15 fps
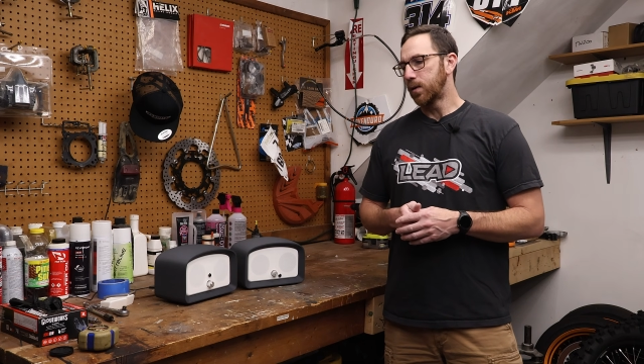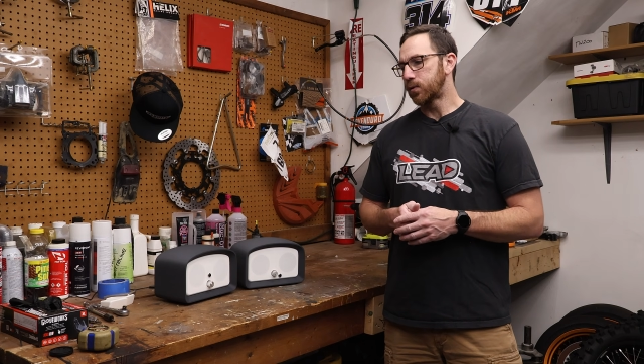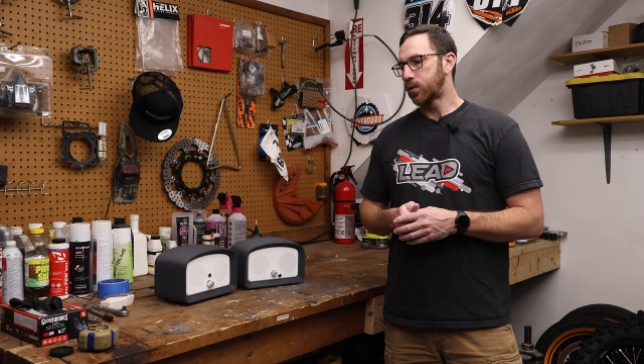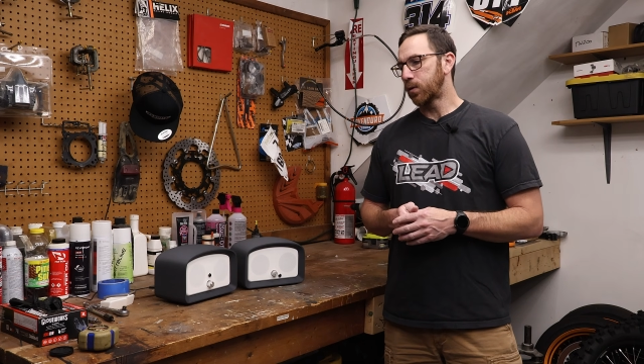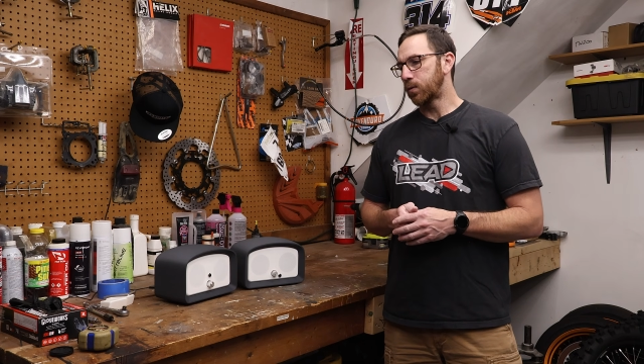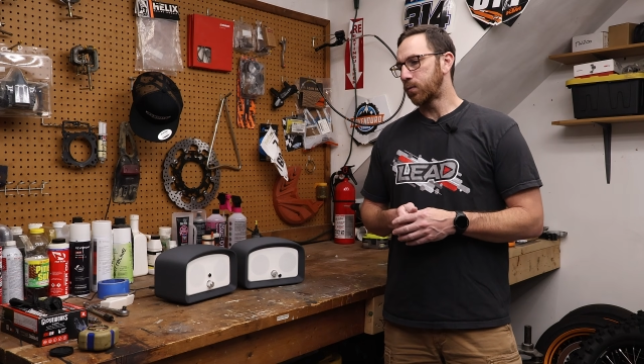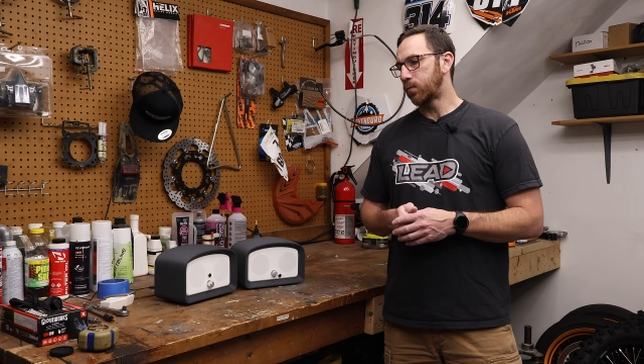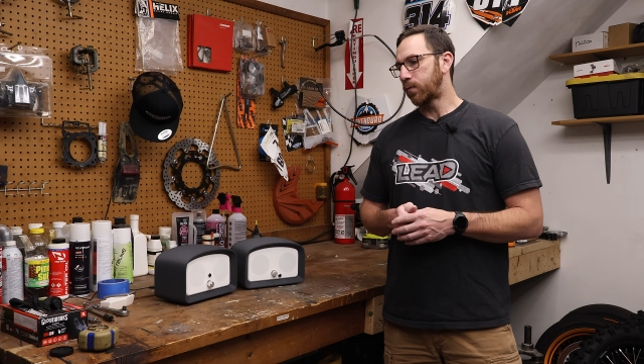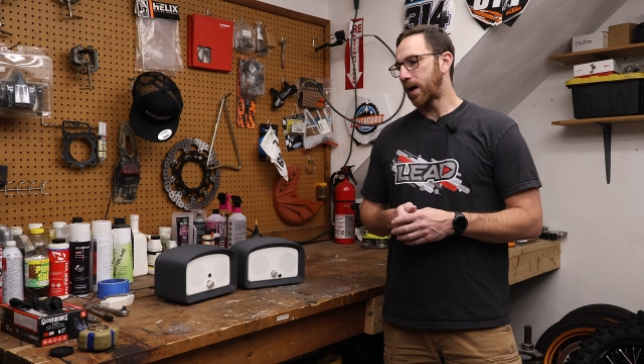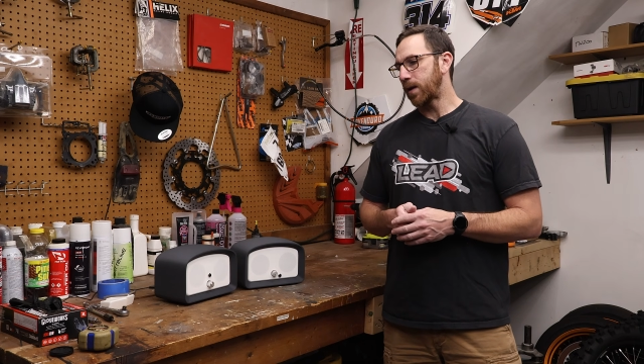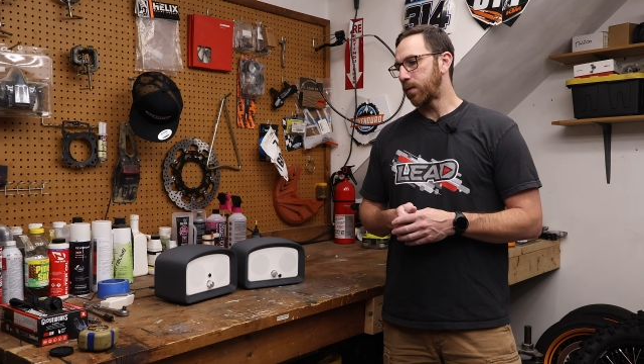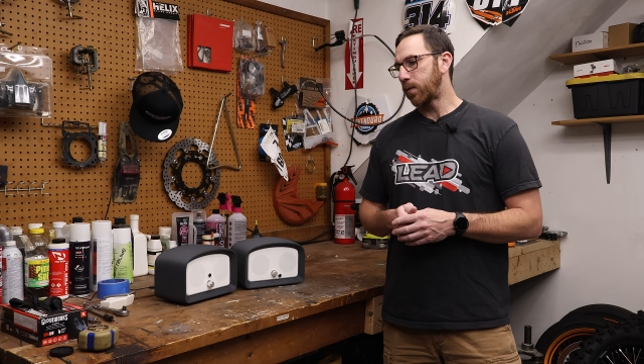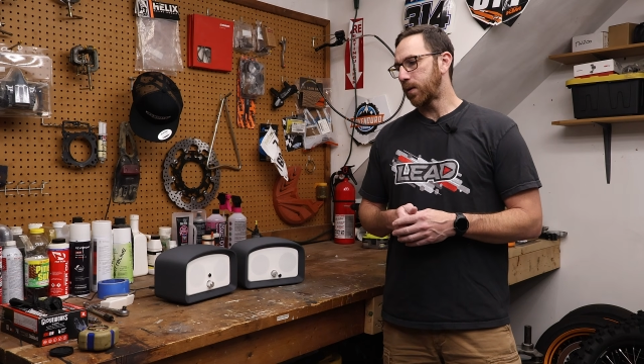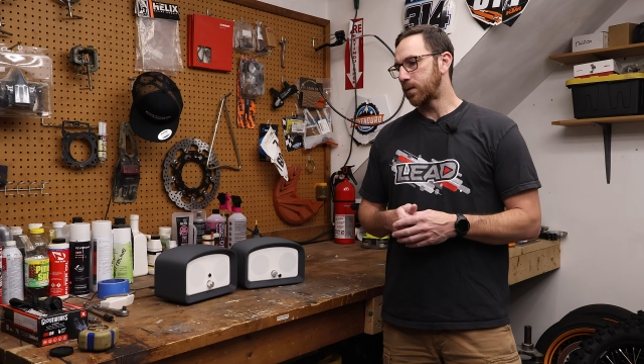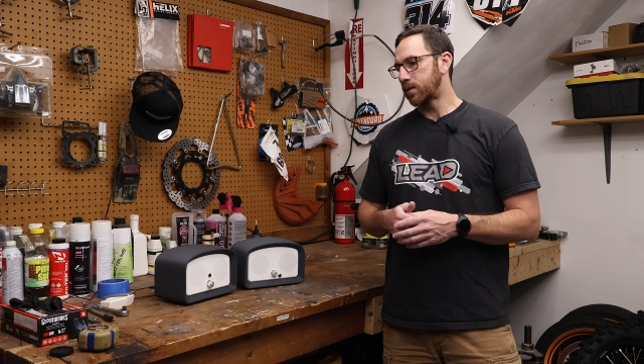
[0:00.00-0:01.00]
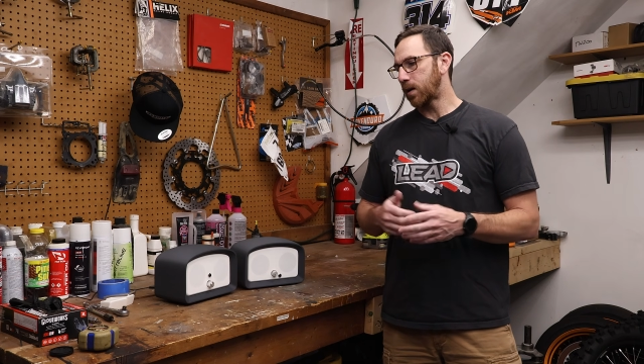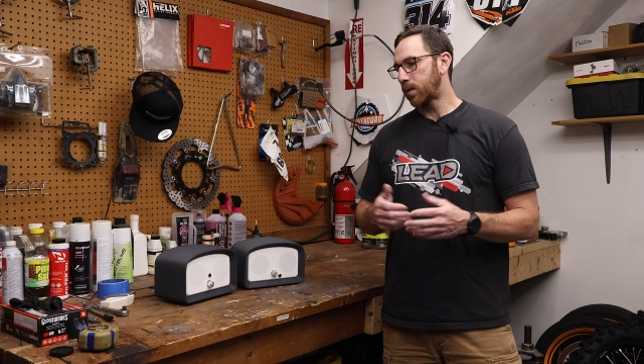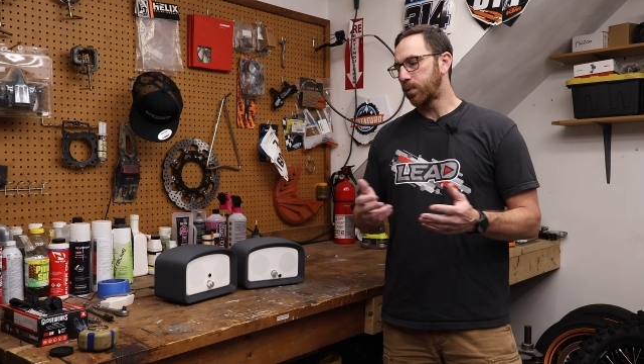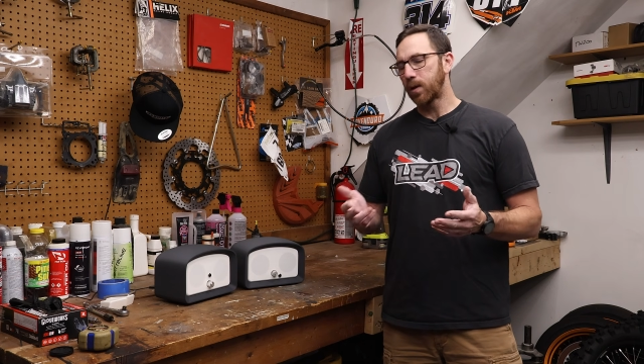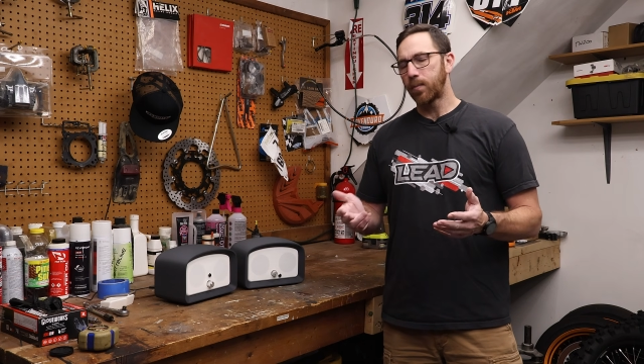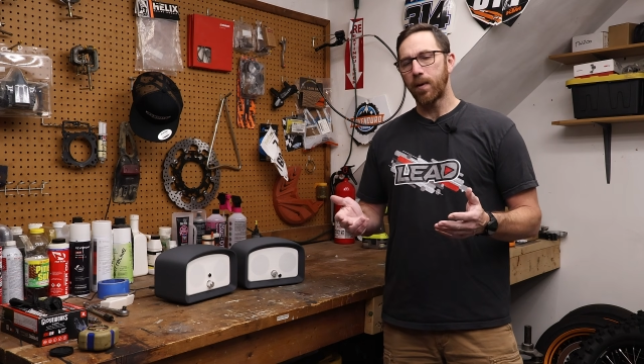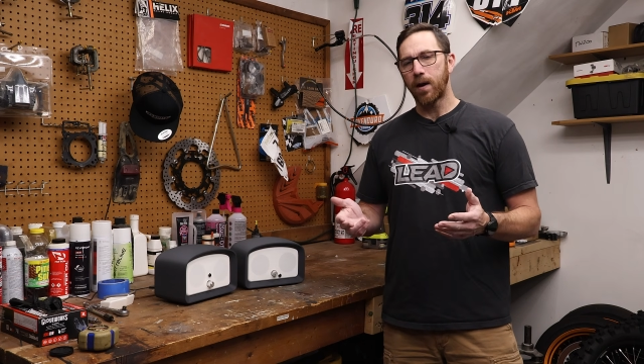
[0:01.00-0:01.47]
So rather than
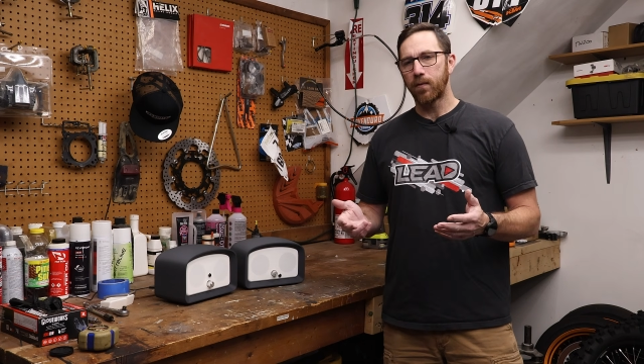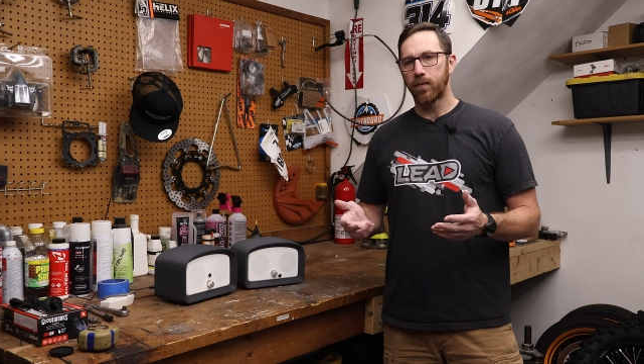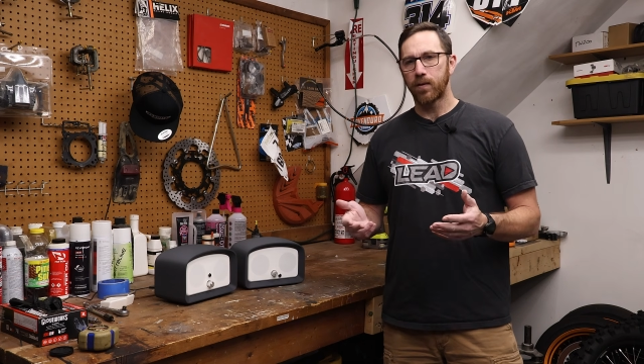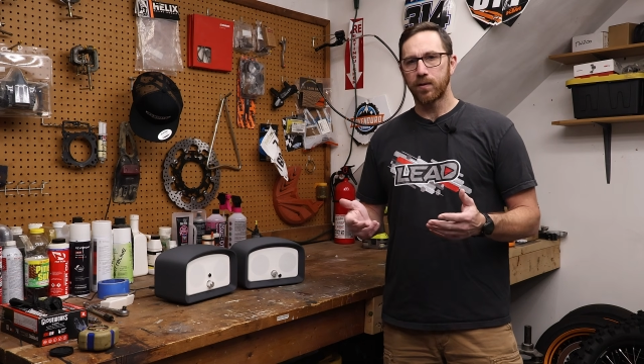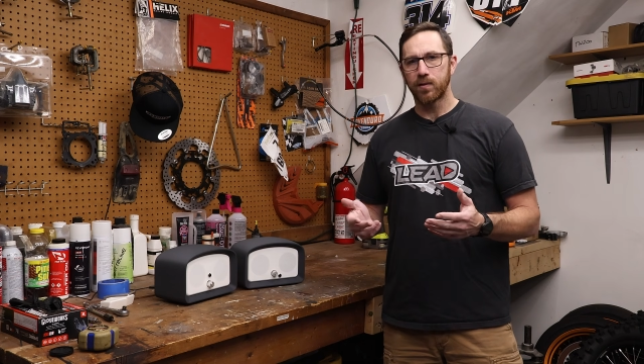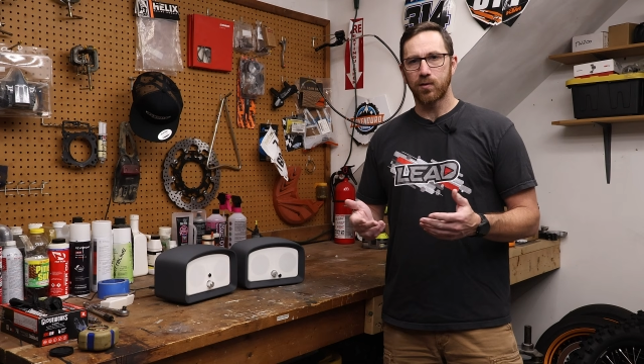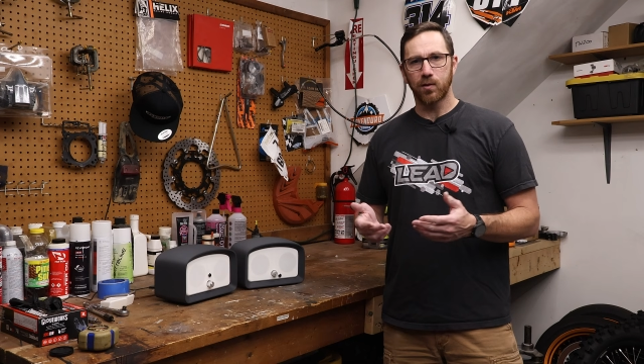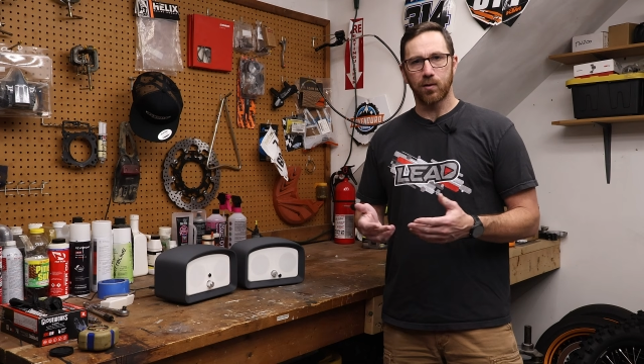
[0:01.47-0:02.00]
double up efforts